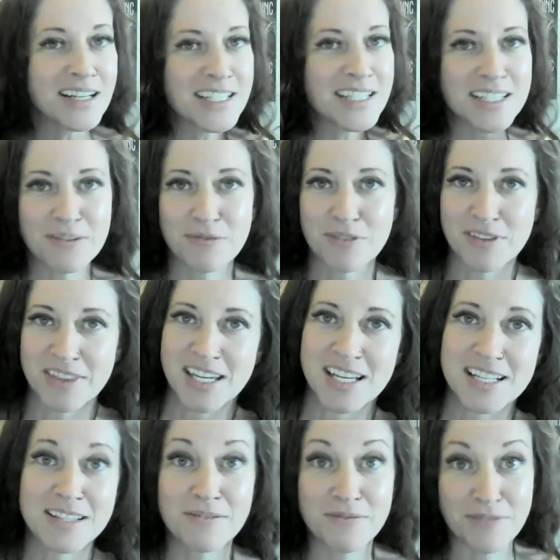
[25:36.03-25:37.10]
finding different
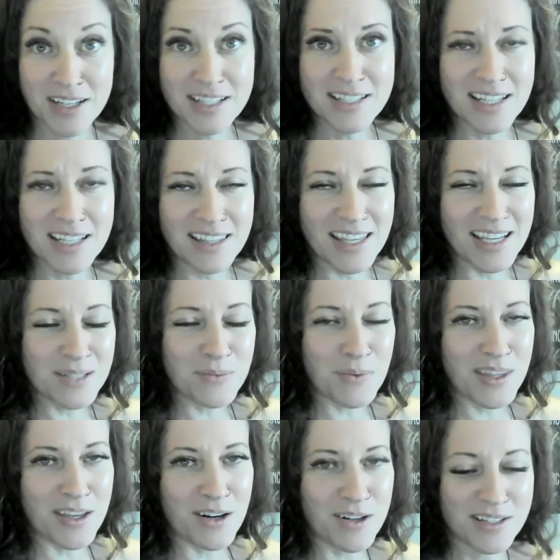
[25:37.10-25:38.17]
things and fixing
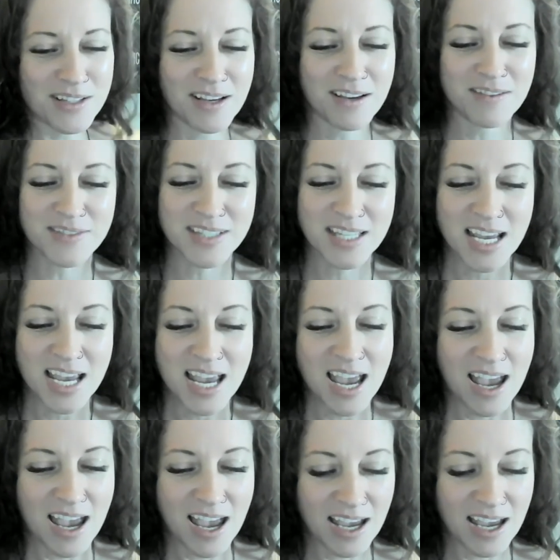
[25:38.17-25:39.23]
things within ourselves.
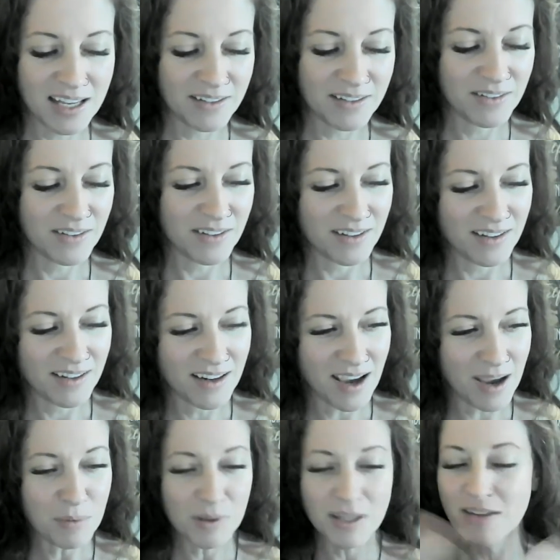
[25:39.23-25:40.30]
And
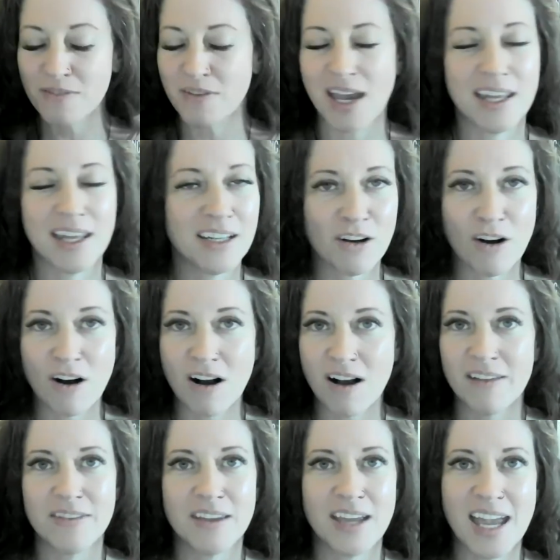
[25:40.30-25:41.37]
I believe in it
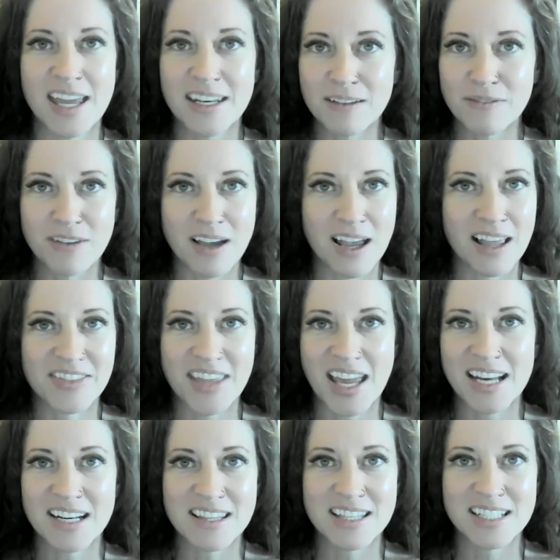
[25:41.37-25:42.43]
all. And
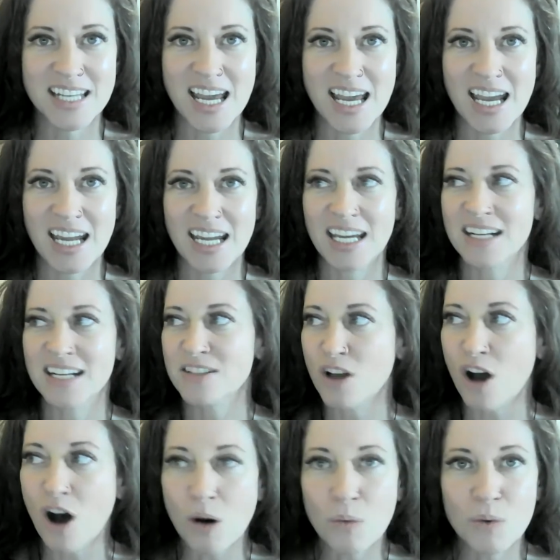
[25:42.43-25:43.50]
at the end of the day, it
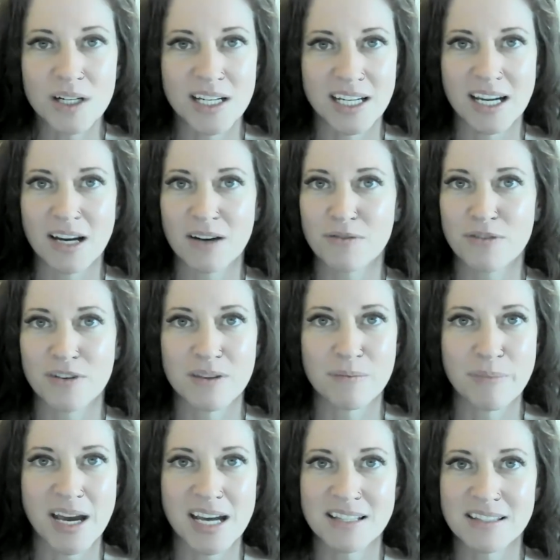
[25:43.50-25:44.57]
is all working out
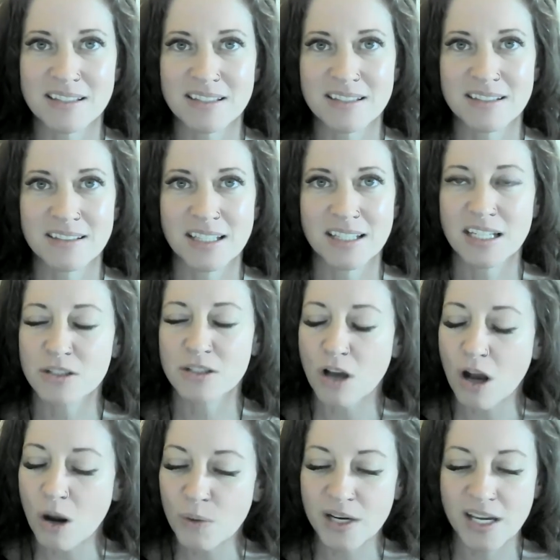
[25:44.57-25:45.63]
for the best. It
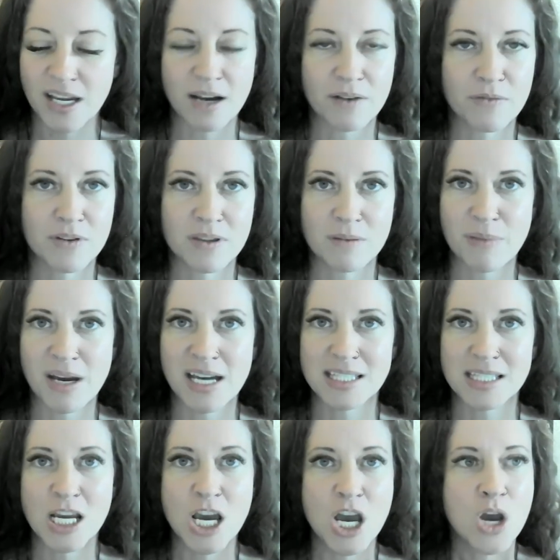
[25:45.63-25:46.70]
is all working out for the
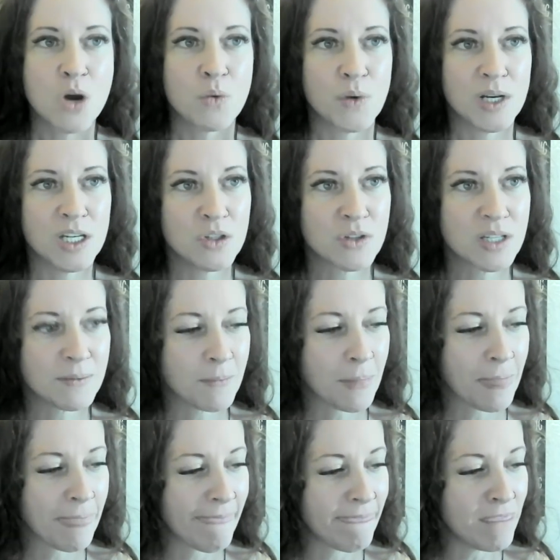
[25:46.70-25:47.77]
best. When you
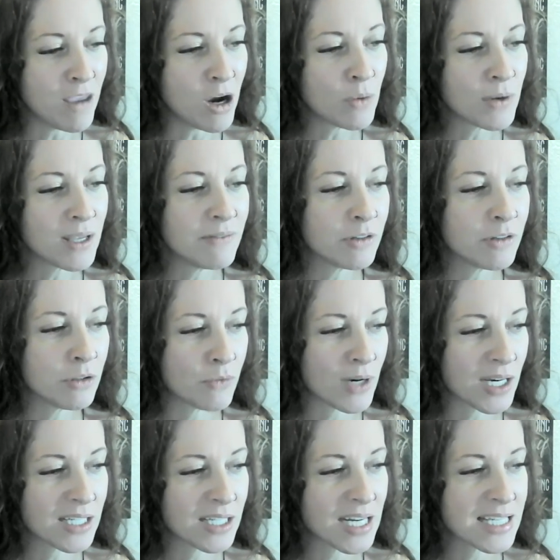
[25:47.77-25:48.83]
can know
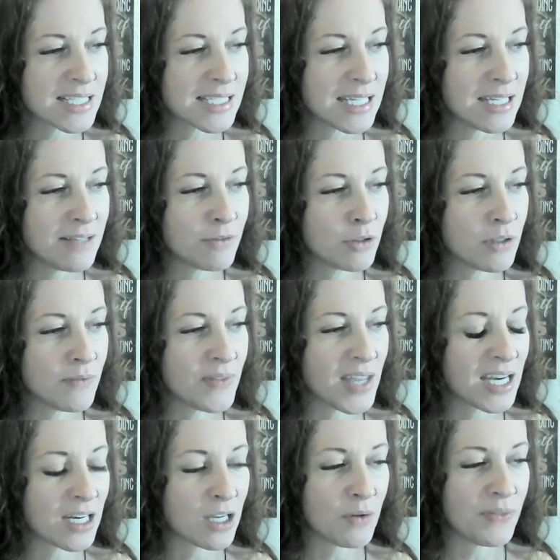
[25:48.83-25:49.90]
evil and recognize
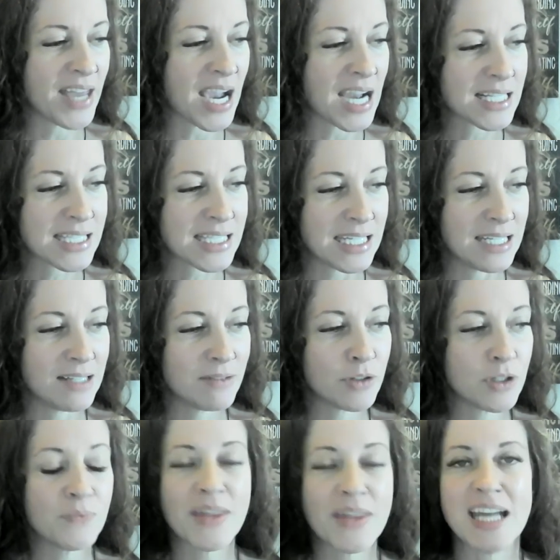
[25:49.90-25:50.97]
evil and go, that's
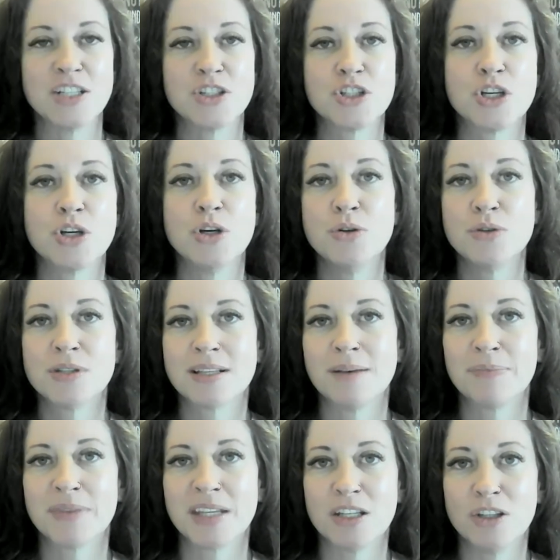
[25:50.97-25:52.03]
evil, and
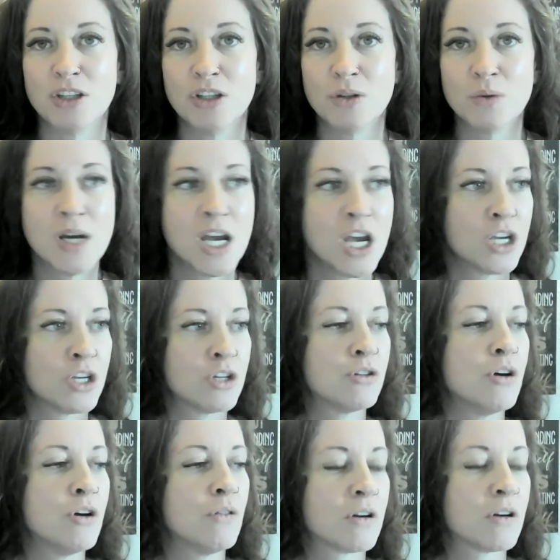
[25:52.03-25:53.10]
choose something new,
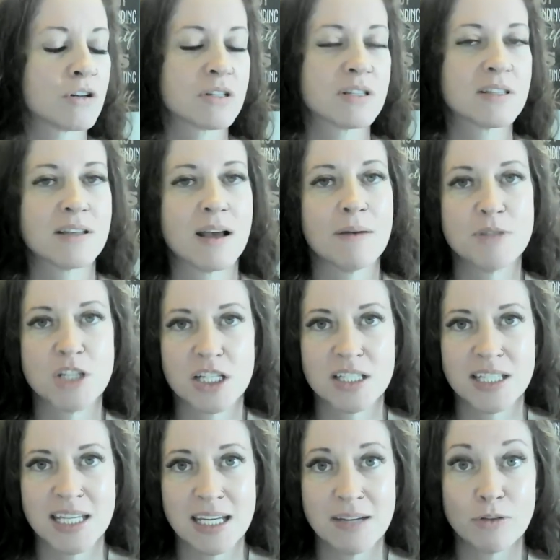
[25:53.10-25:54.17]
you're no longer
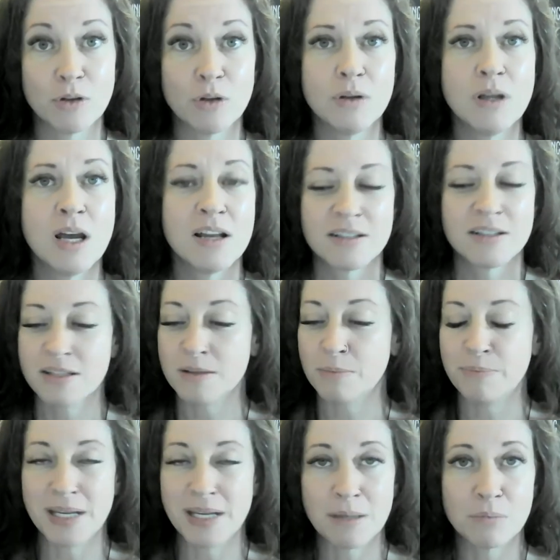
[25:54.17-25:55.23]
subject to evil,
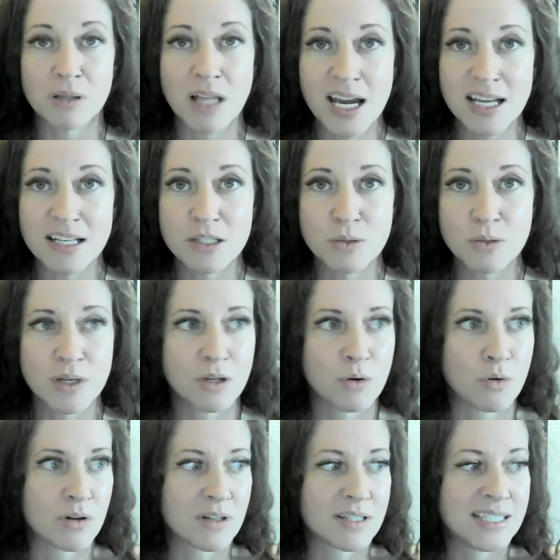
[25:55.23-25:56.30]
to the being blind to
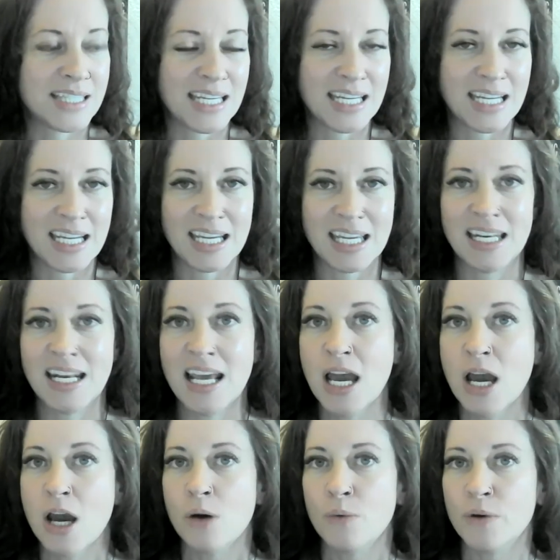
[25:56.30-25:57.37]
it or seeing it.
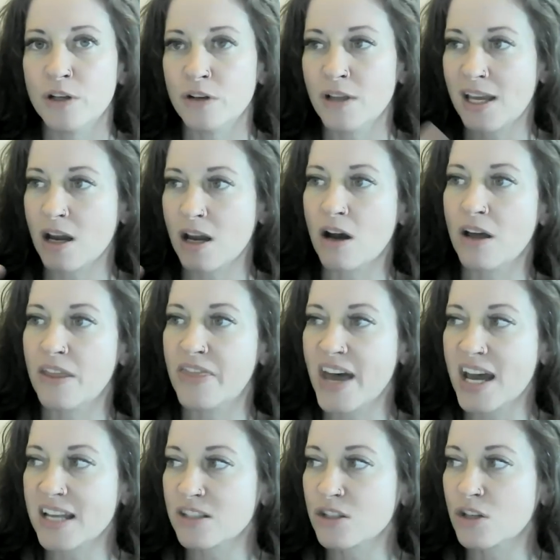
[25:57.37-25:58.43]
When you're like, oh,
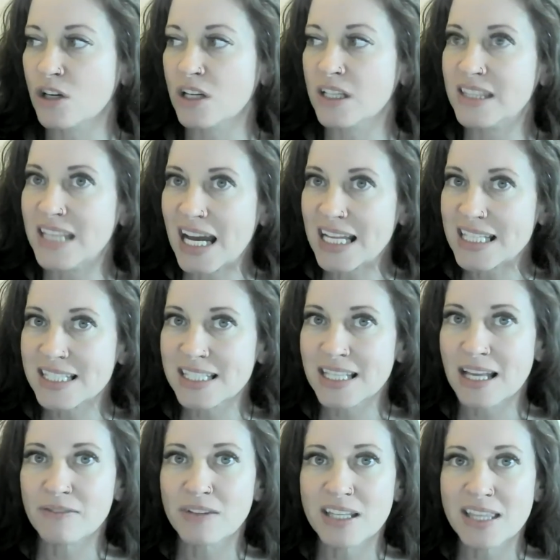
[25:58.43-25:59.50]
that's good,
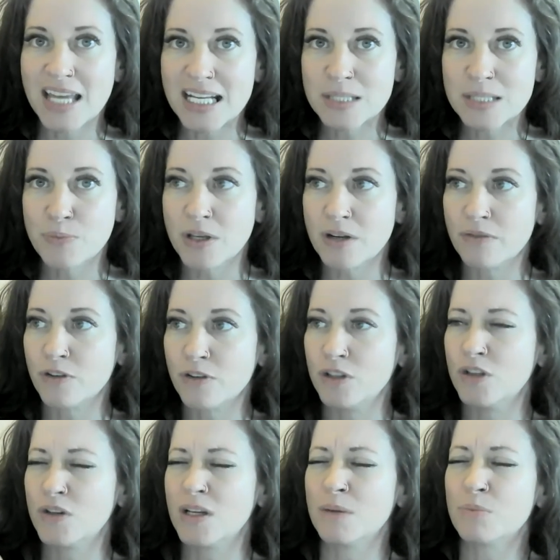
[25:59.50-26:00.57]
that's lovely, that's
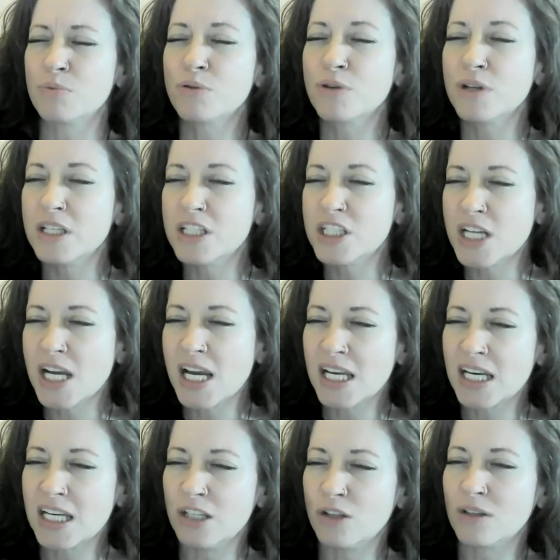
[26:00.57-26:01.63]
beautiful, and you can
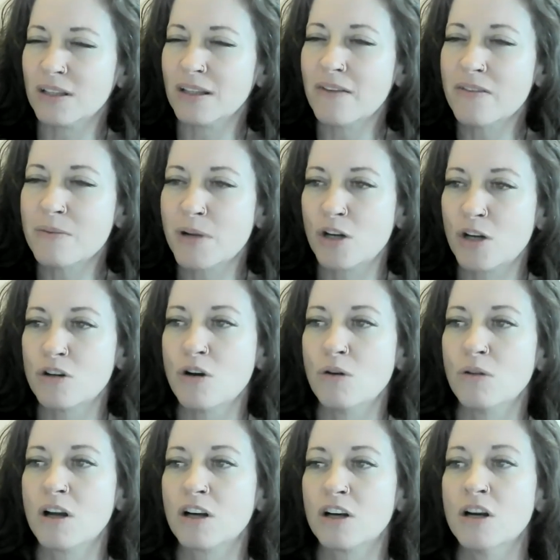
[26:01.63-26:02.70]
appreciate it and you can love it, but
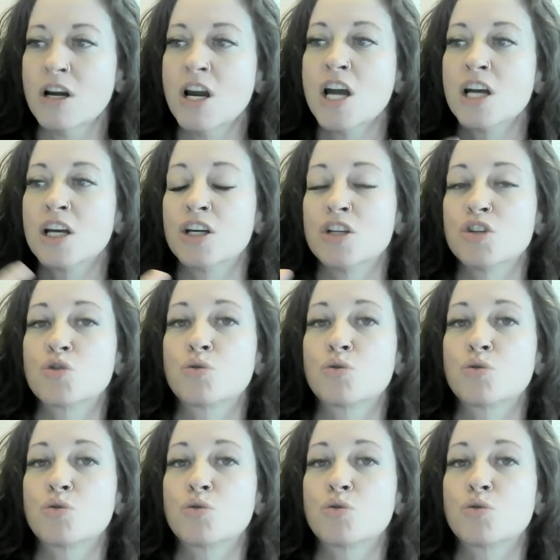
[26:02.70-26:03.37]
you're no longer